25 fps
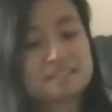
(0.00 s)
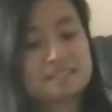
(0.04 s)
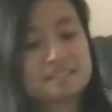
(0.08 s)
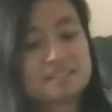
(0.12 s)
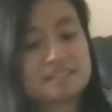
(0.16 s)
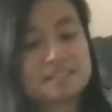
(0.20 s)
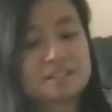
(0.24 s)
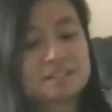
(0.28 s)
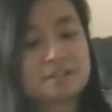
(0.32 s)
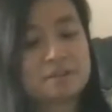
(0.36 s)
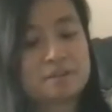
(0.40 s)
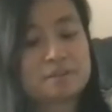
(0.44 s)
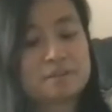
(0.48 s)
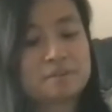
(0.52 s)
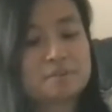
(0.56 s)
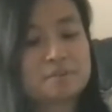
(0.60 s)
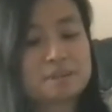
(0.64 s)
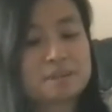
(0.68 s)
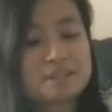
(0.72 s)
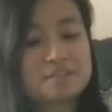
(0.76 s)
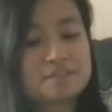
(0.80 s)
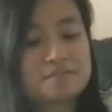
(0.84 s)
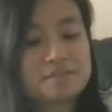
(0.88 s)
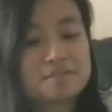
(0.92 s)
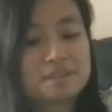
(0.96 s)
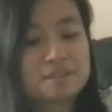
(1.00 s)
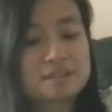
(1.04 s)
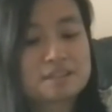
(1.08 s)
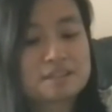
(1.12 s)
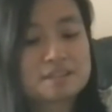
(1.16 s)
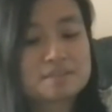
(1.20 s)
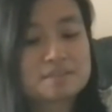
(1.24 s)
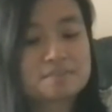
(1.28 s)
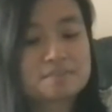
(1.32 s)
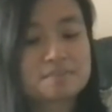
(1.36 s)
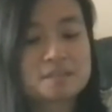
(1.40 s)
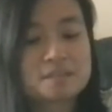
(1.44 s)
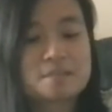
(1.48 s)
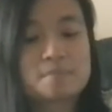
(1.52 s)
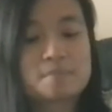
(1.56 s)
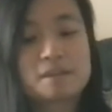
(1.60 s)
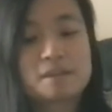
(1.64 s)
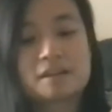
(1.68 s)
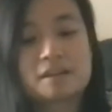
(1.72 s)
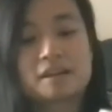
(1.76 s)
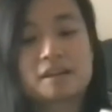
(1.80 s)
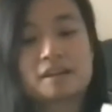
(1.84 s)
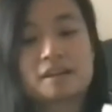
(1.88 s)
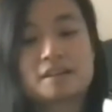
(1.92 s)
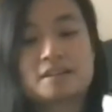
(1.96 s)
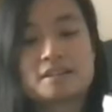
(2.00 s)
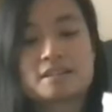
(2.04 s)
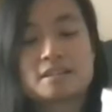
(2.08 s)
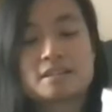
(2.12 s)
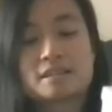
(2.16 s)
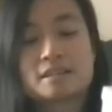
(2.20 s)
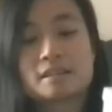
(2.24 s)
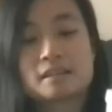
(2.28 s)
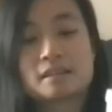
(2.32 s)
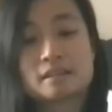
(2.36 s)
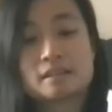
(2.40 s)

So the reason for this is because